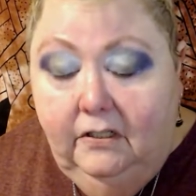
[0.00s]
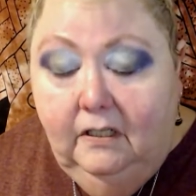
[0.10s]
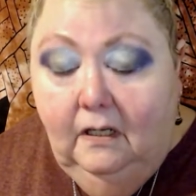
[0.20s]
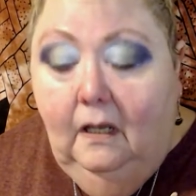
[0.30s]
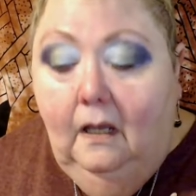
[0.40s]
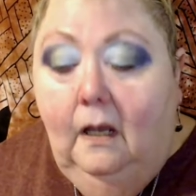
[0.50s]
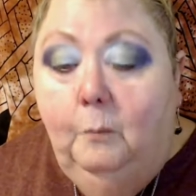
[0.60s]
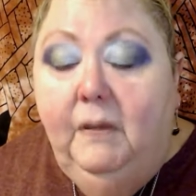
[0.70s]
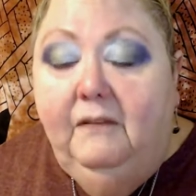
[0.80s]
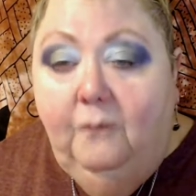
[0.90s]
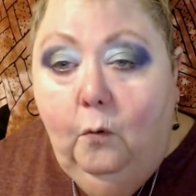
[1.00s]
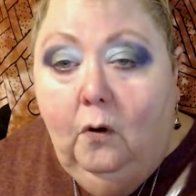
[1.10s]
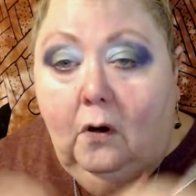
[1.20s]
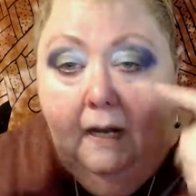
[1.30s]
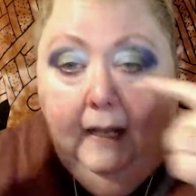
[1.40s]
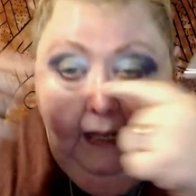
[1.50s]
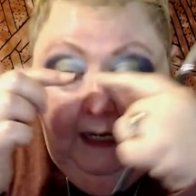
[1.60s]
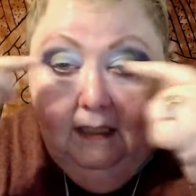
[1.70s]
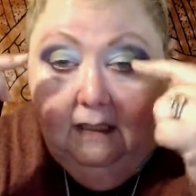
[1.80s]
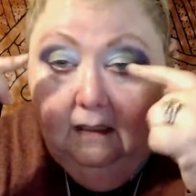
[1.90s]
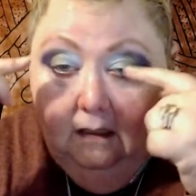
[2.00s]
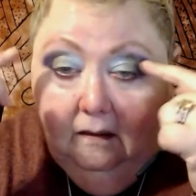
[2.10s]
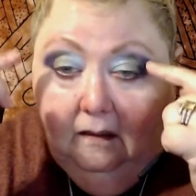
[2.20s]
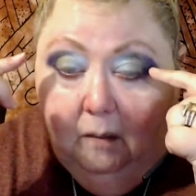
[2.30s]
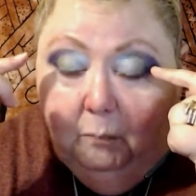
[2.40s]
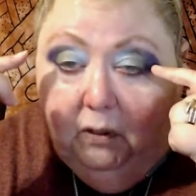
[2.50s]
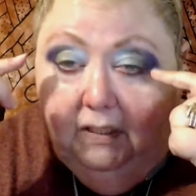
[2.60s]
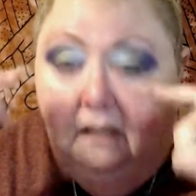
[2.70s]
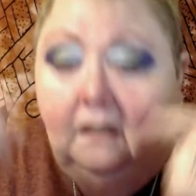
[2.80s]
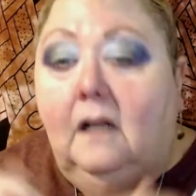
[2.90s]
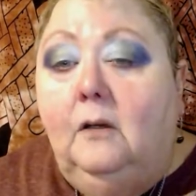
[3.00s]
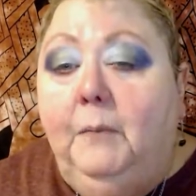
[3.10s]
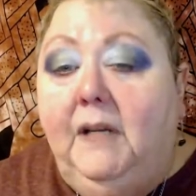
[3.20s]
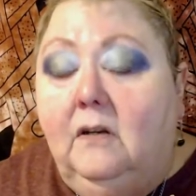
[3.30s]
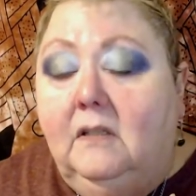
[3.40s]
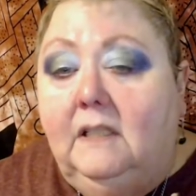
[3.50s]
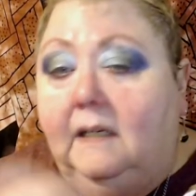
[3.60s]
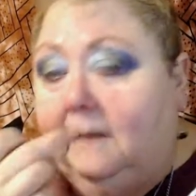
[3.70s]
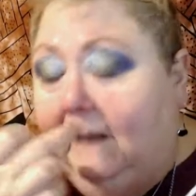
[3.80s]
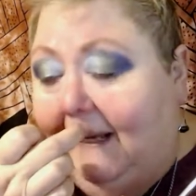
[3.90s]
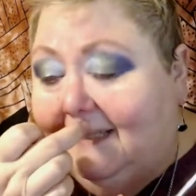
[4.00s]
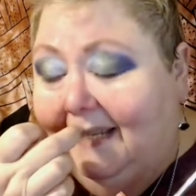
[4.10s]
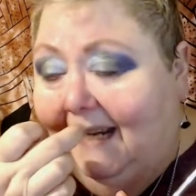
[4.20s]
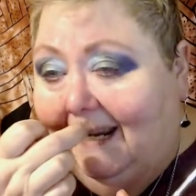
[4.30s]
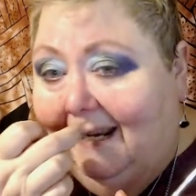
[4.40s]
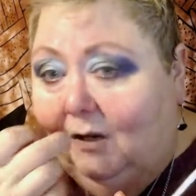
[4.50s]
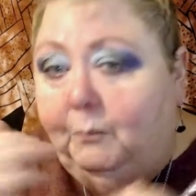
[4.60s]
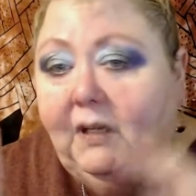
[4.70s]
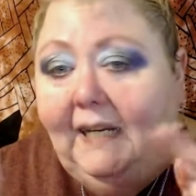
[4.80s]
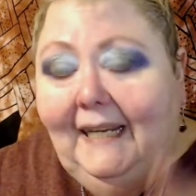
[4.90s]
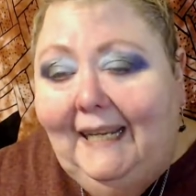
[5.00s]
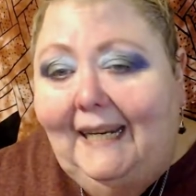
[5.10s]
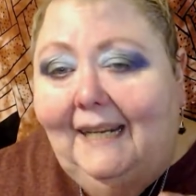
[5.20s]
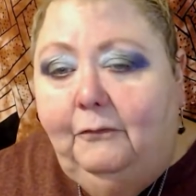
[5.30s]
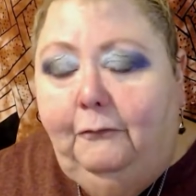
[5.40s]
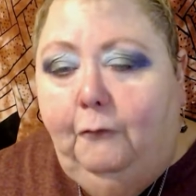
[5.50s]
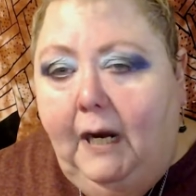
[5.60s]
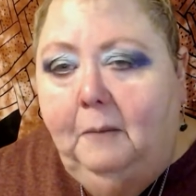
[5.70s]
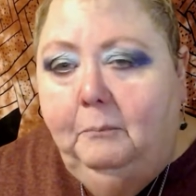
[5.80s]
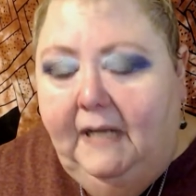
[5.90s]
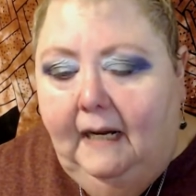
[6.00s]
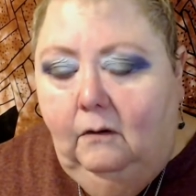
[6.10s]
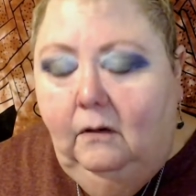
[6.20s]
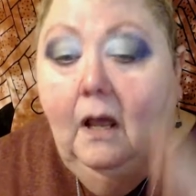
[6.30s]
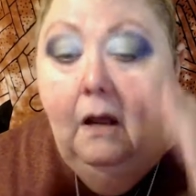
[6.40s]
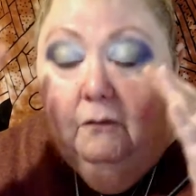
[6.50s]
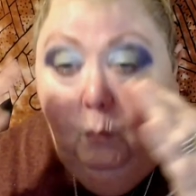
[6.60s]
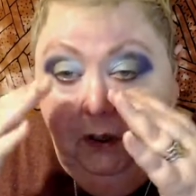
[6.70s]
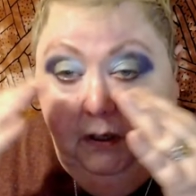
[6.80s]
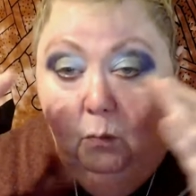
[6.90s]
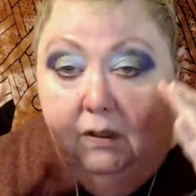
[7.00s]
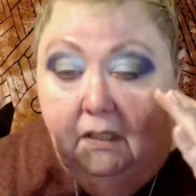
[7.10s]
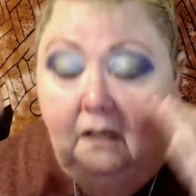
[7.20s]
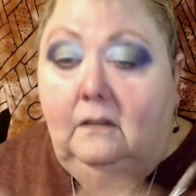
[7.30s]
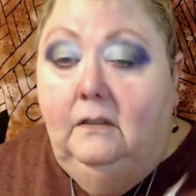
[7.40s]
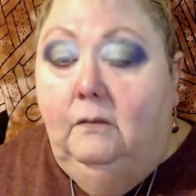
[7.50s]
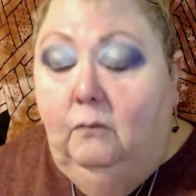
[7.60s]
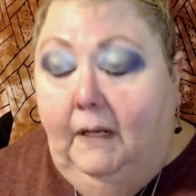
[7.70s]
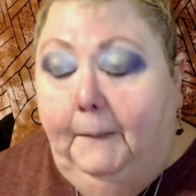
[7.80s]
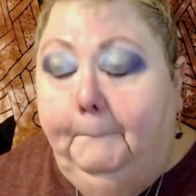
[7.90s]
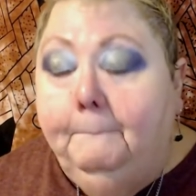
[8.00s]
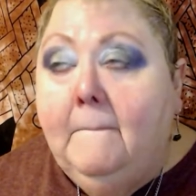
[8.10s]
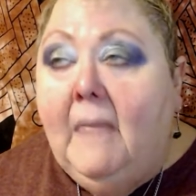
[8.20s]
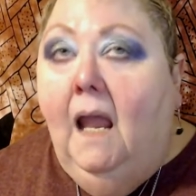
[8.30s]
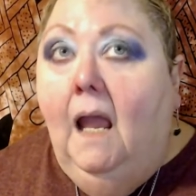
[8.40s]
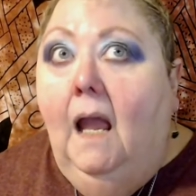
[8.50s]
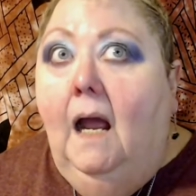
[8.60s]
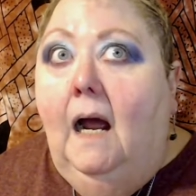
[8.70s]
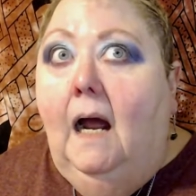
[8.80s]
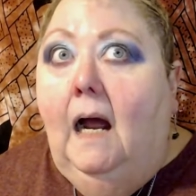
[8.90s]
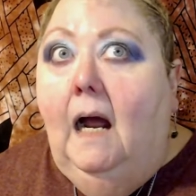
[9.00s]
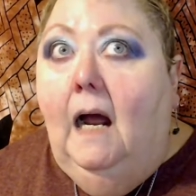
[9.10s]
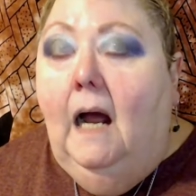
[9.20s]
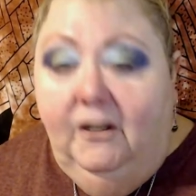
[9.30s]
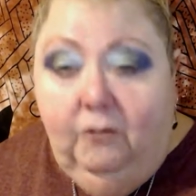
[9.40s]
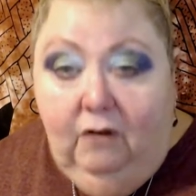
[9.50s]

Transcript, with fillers: before he did the upper lid color because it he said it helped getting the frame down for where you want the colors to run. I tried that.